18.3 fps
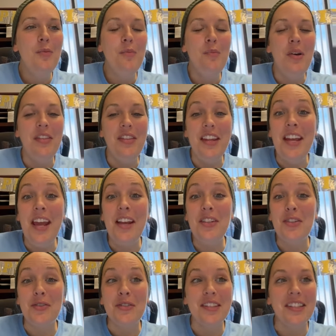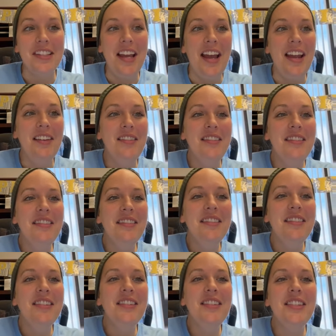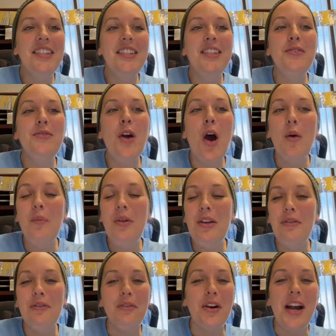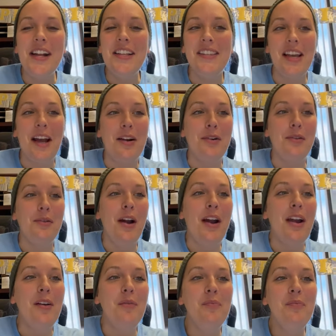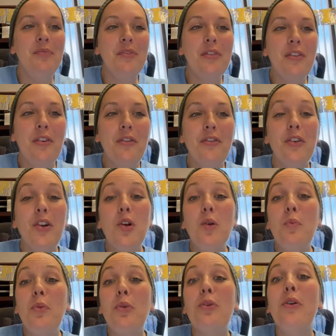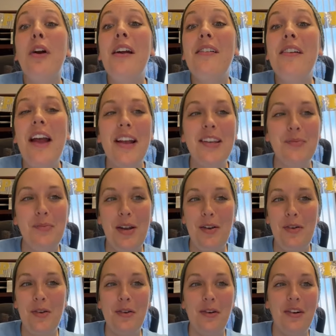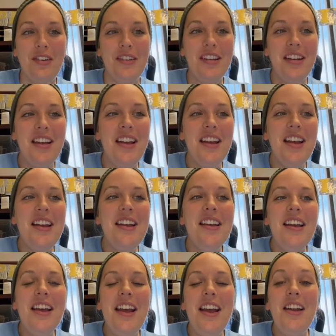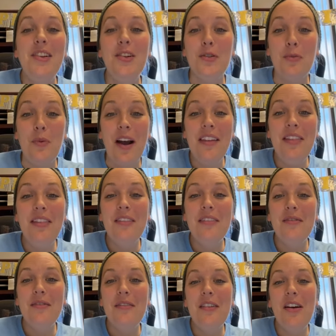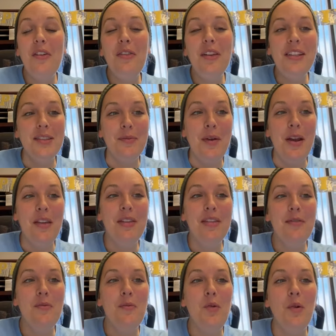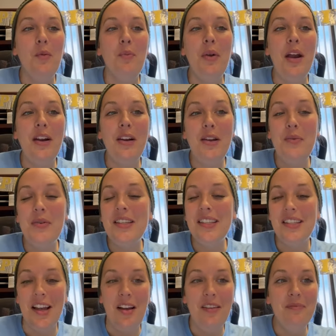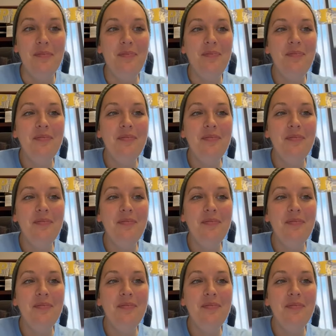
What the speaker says: But the angel said, "Do not be afraid, Zechariah, for your prayer has been heard. And your wife, Elizabeth, will bear you a son.